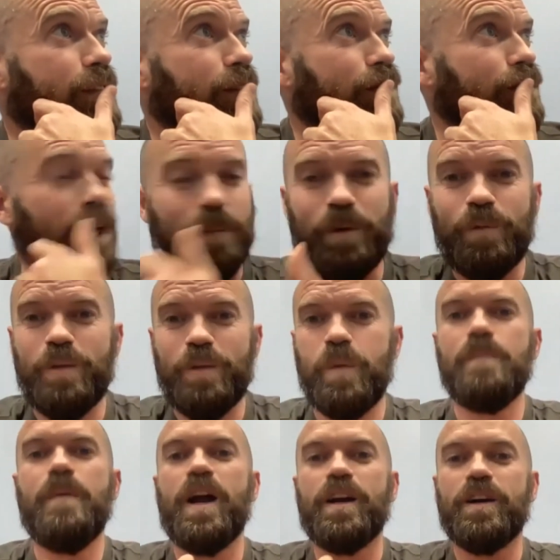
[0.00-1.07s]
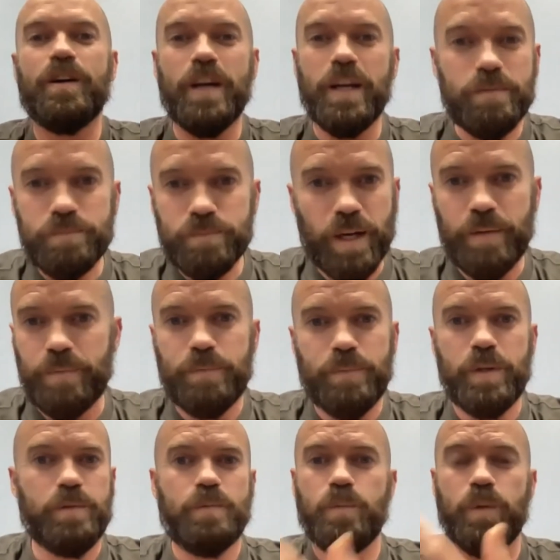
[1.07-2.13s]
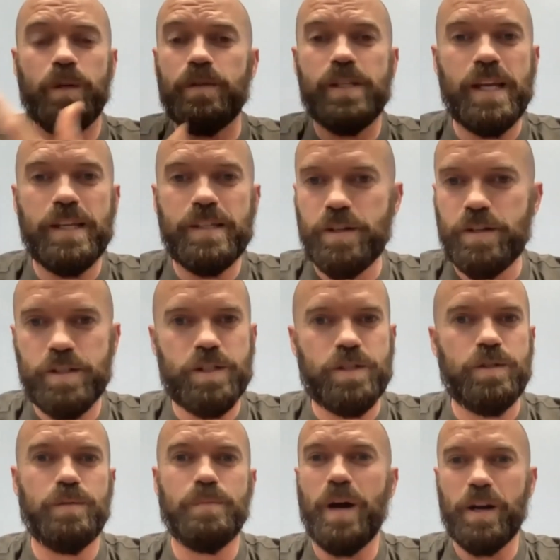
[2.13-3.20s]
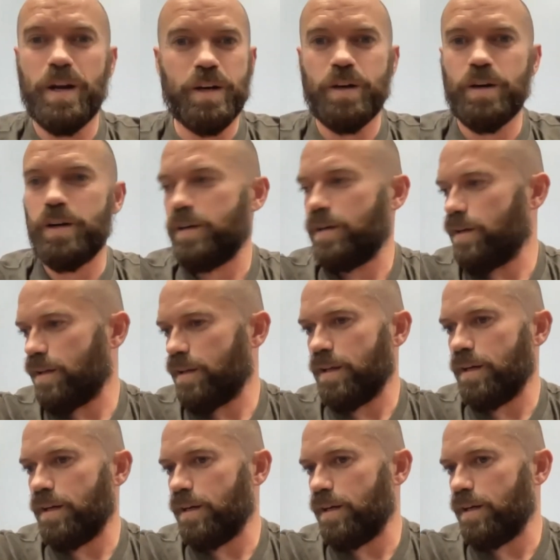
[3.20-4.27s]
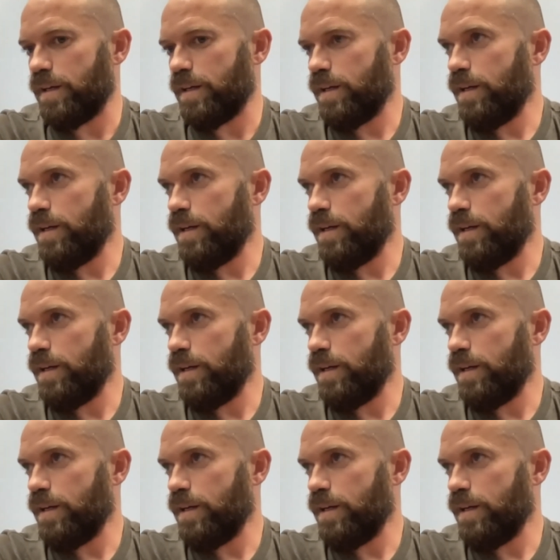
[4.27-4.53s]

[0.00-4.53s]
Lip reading: We monitor it, right? We use sensors to monitor the